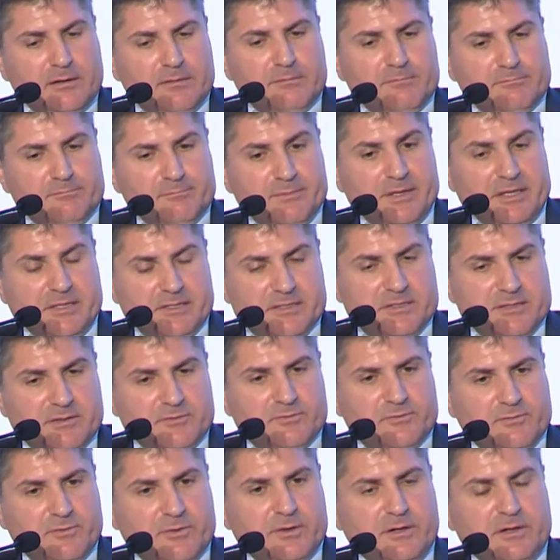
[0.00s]
means of
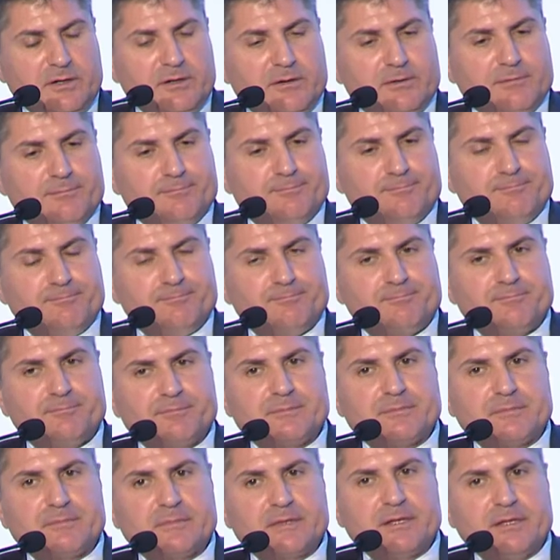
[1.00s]

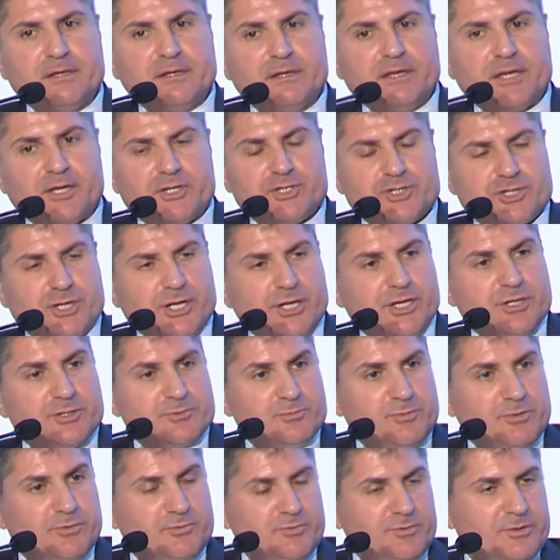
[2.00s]
exchange
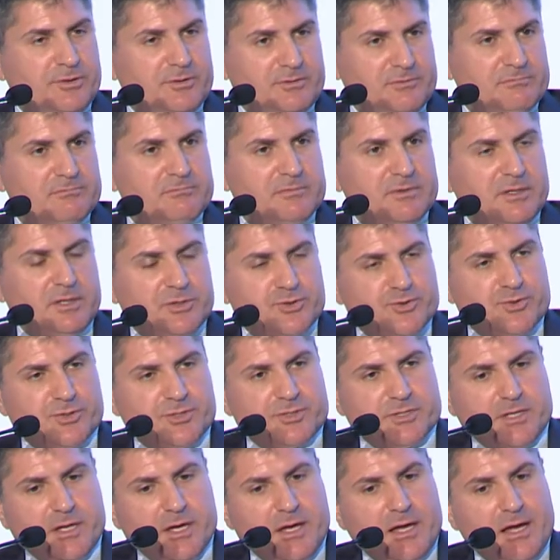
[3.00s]
between
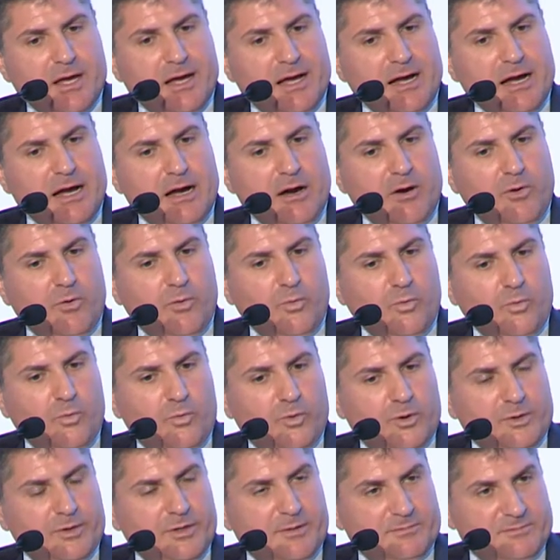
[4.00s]
countries.
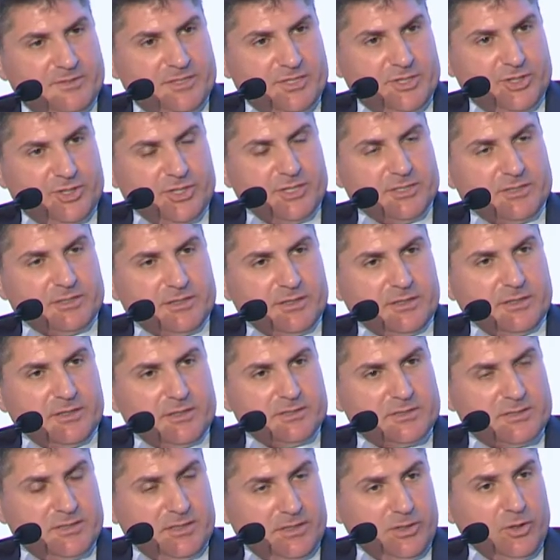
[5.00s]
What I'm suggesting
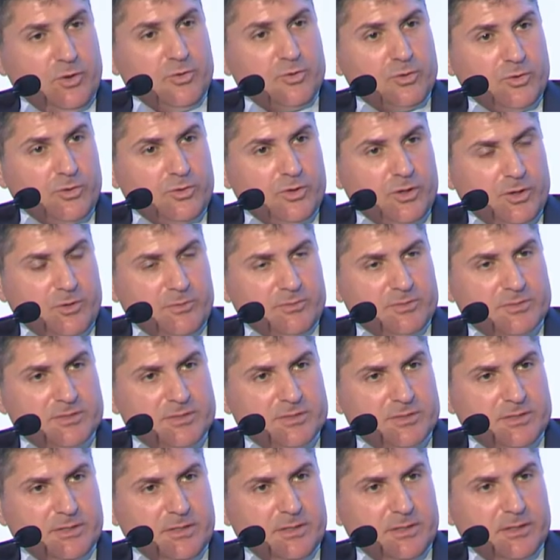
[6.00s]
is the local
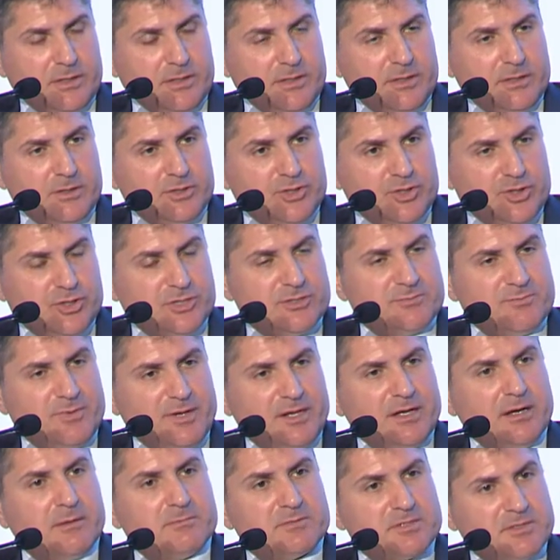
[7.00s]
currency just
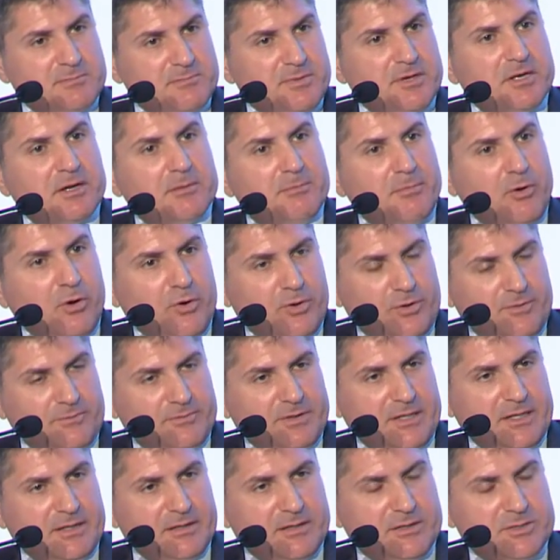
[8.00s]
becomes a bigger part of
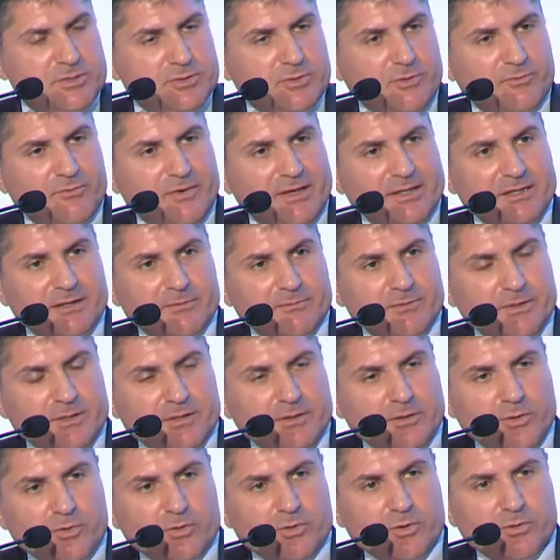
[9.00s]
that. So effectively, the
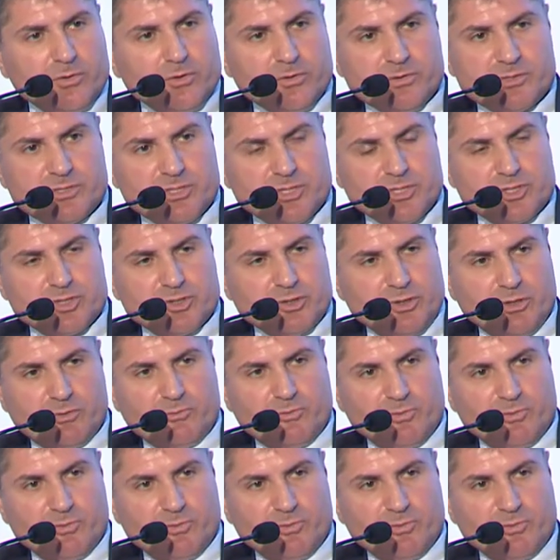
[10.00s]
local currency is not